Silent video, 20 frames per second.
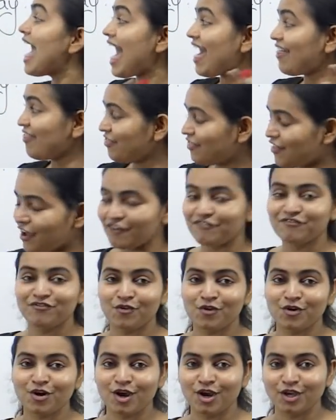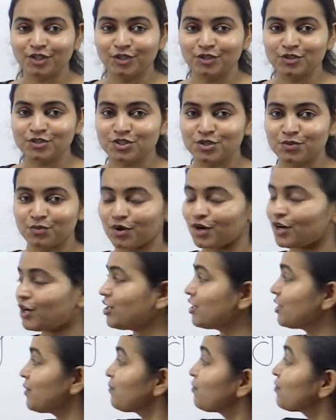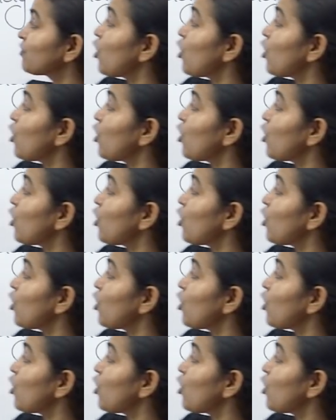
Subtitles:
And therefore, I use the word